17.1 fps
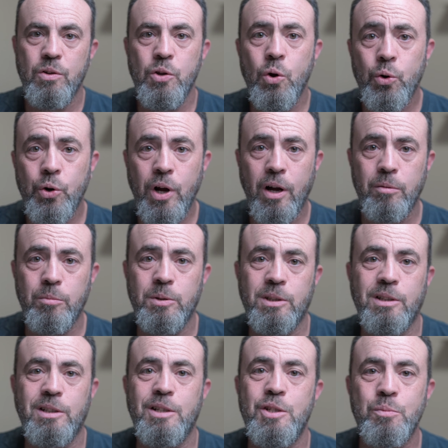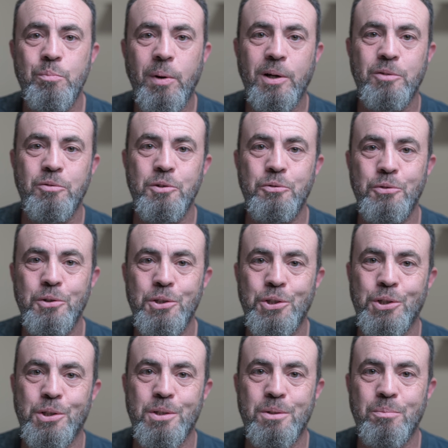Your camera is packed with
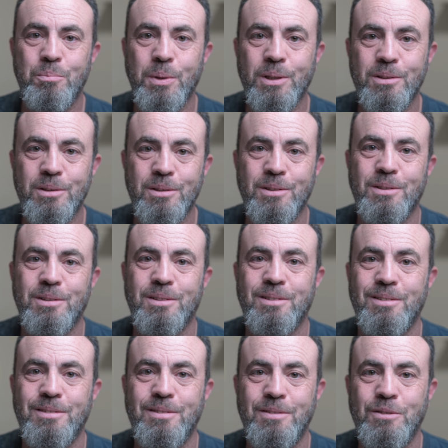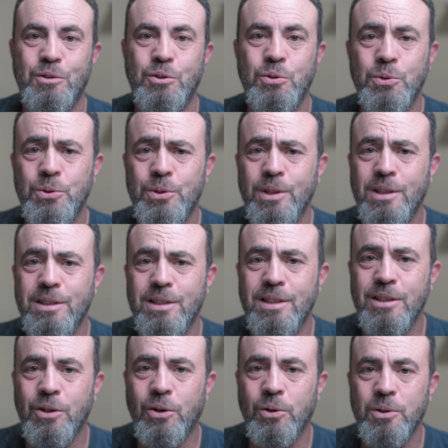features, but do you really
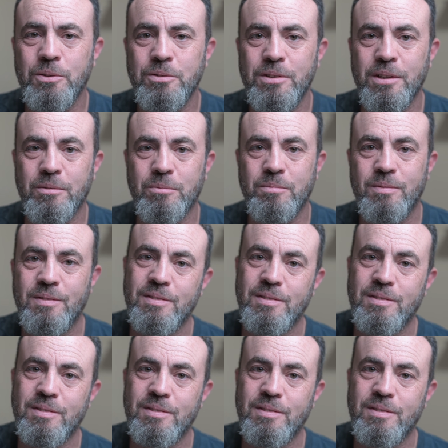need all of them?